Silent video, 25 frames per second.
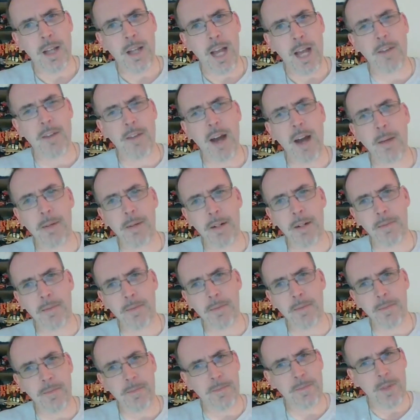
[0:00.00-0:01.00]
Hey, Robert,
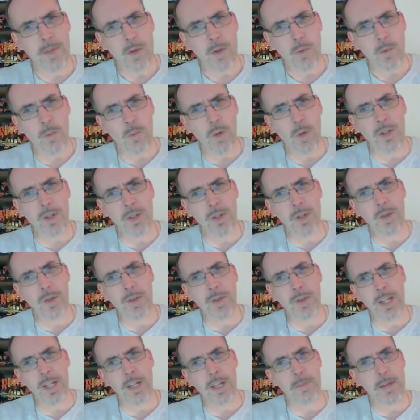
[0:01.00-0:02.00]
what do you
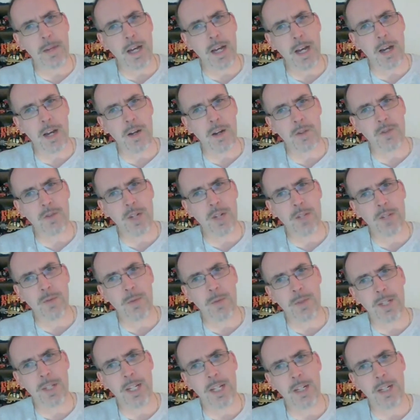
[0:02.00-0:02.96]
think about Transformers